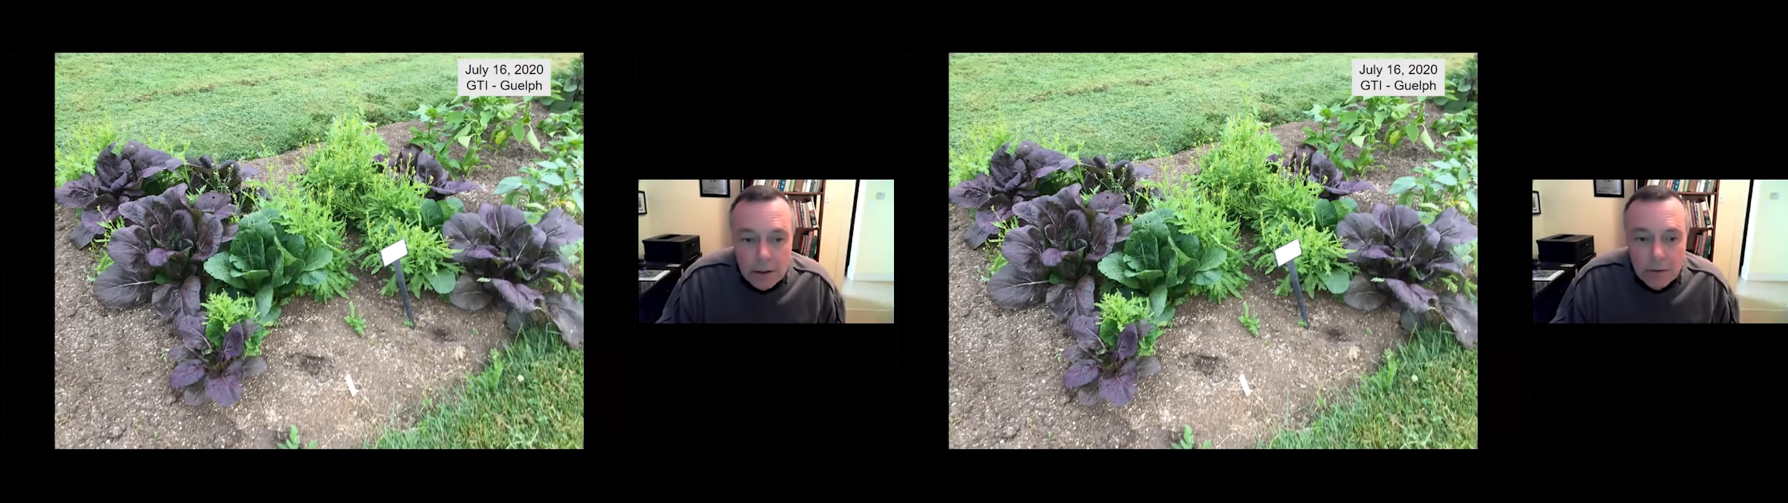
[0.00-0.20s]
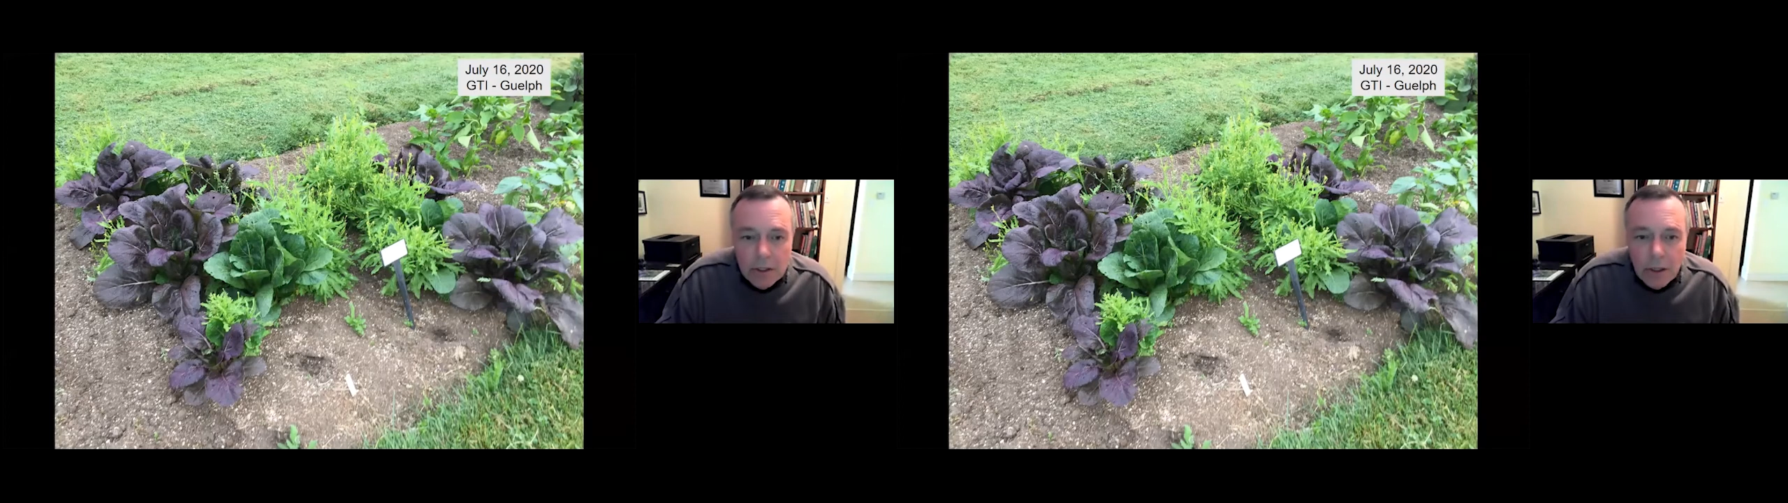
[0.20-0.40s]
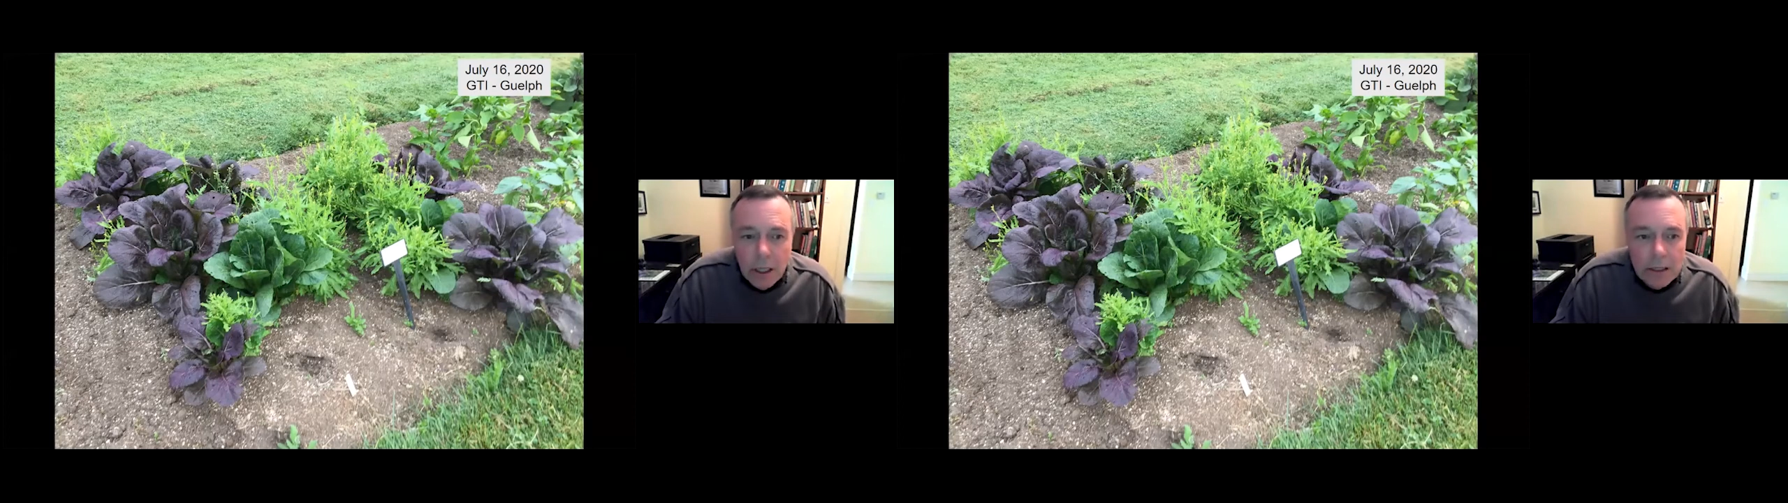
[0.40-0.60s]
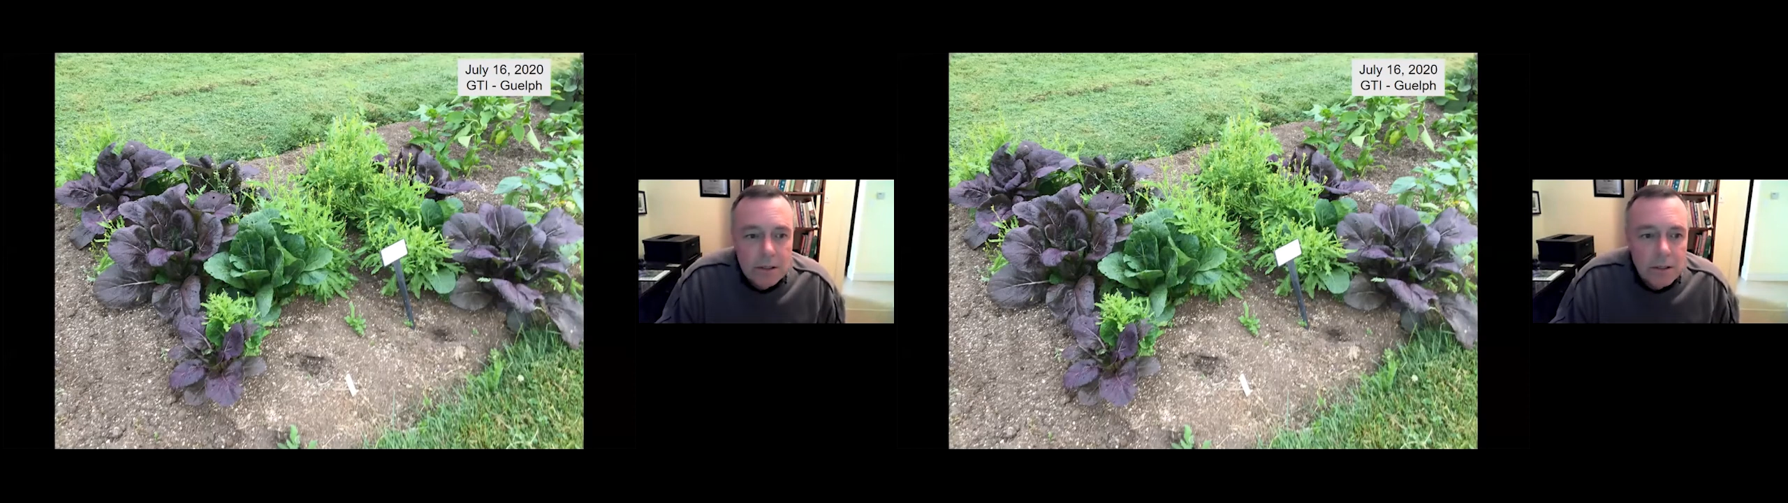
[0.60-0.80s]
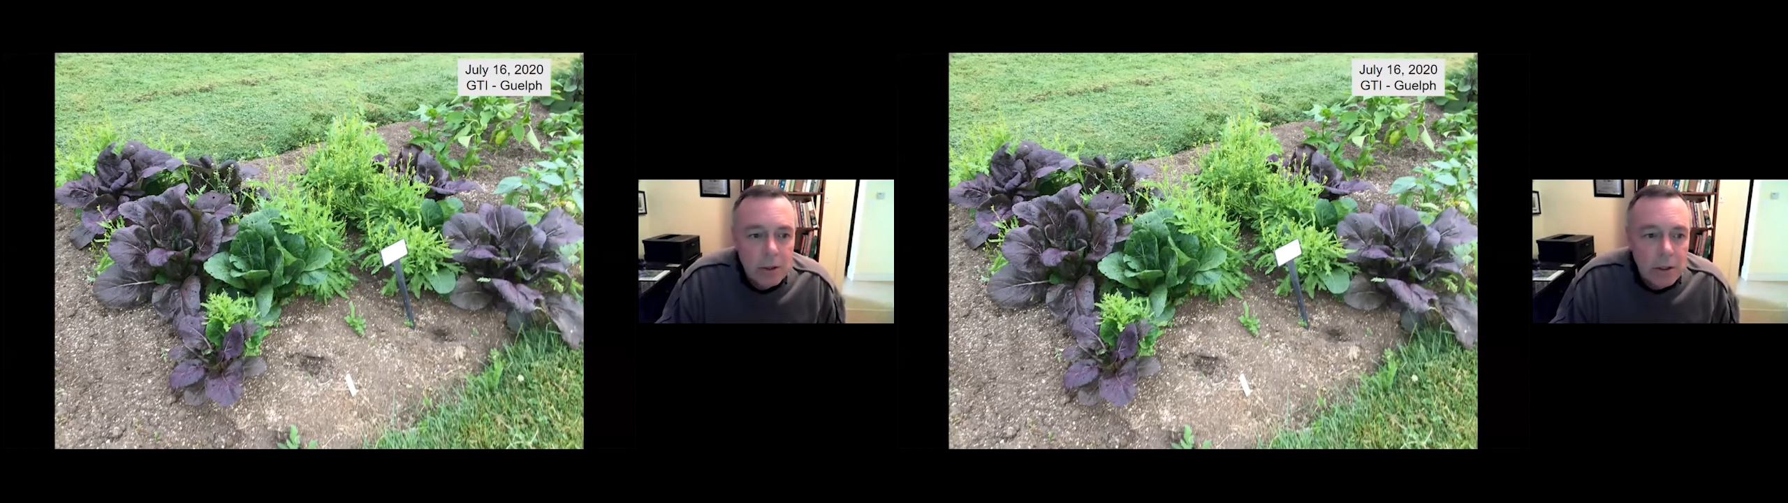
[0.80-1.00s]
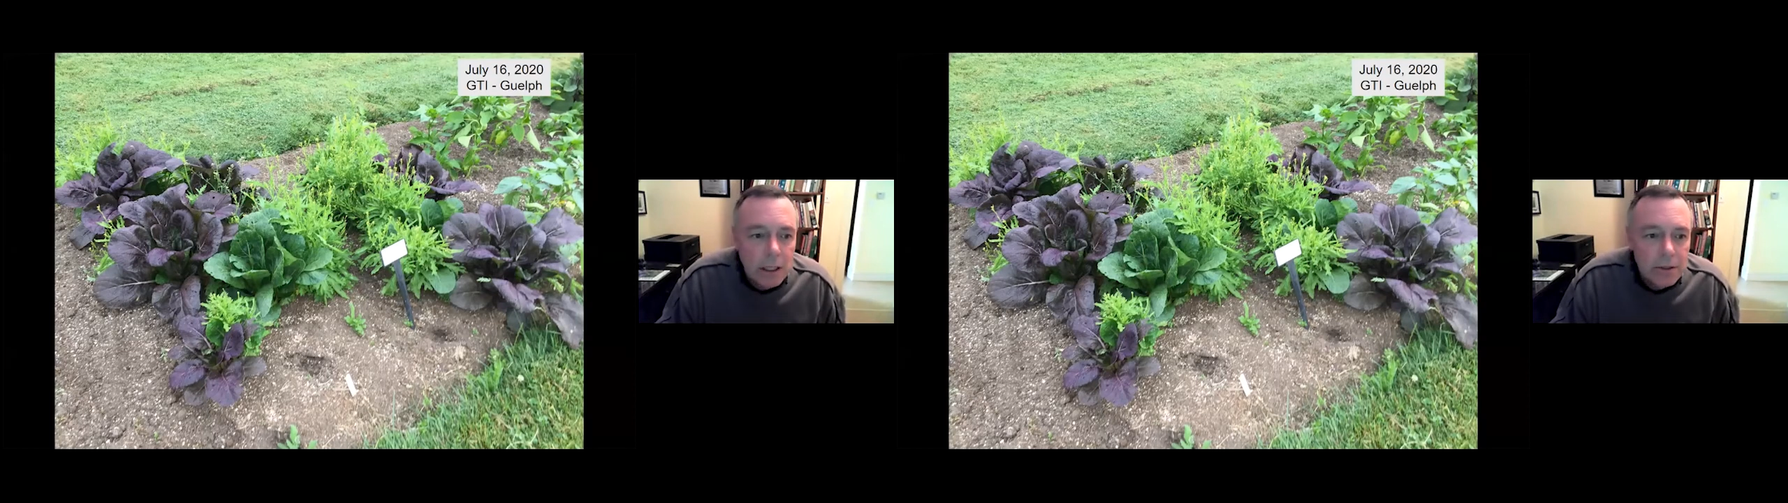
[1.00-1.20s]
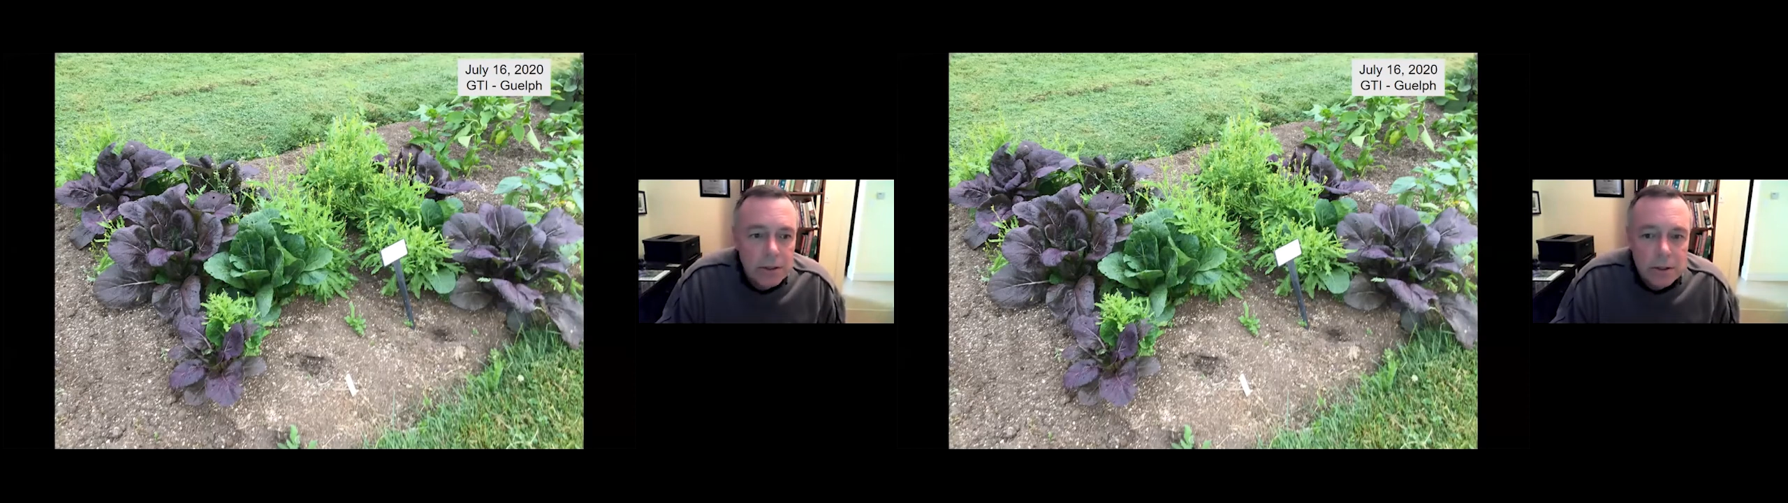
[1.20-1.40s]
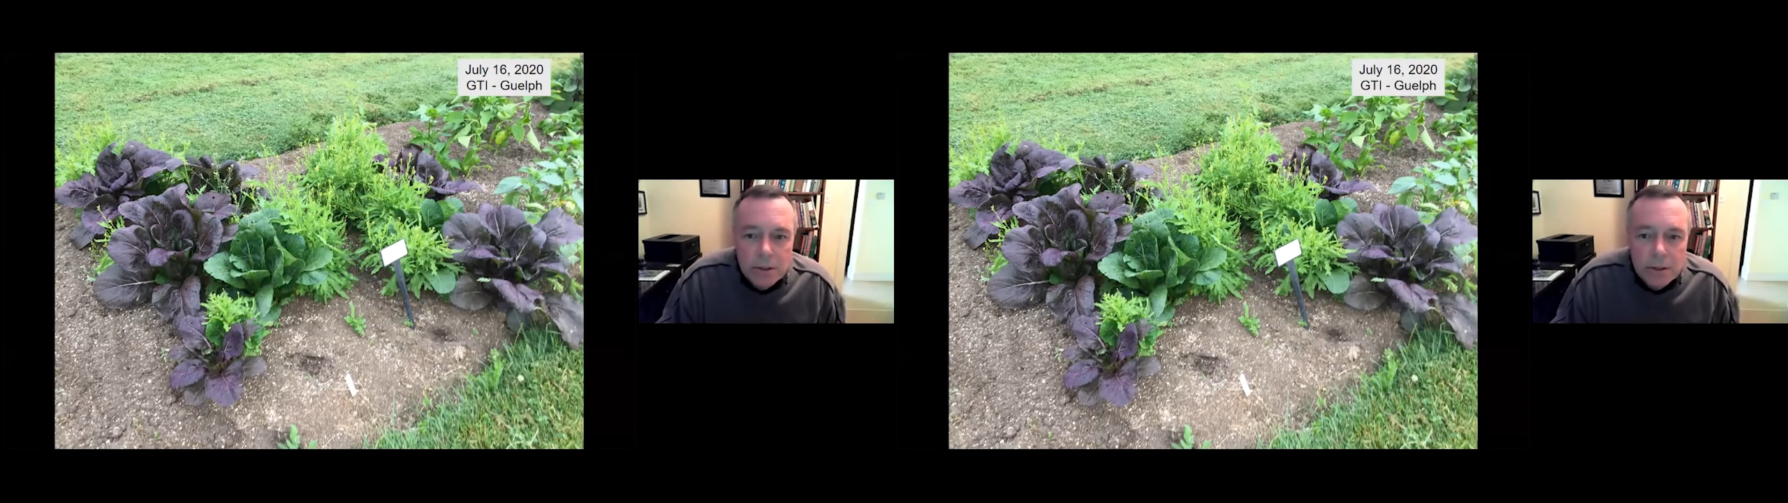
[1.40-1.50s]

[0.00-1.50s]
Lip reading: It was a hot summer last year,